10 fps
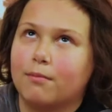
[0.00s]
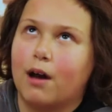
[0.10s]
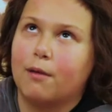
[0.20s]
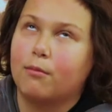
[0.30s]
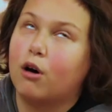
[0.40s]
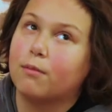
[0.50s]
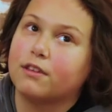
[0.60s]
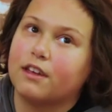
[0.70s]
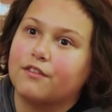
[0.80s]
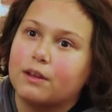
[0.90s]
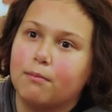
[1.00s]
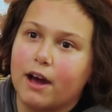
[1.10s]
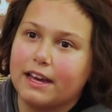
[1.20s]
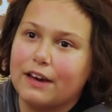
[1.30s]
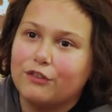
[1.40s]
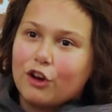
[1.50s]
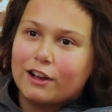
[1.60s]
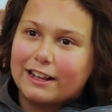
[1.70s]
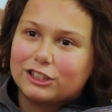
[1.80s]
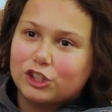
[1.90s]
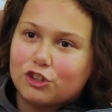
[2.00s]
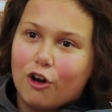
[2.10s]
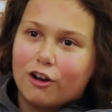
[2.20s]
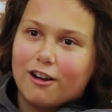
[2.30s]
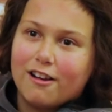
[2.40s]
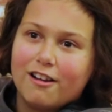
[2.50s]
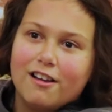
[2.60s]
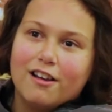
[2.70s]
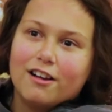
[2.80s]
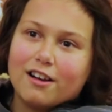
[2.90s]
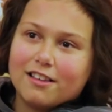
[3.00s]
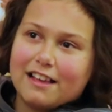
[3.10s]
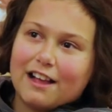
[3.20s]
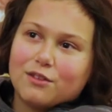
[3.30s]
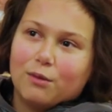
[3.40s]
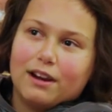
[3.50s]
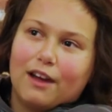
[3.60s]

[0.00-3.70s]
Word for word: my mom's gift and my gift are get stronger because that's when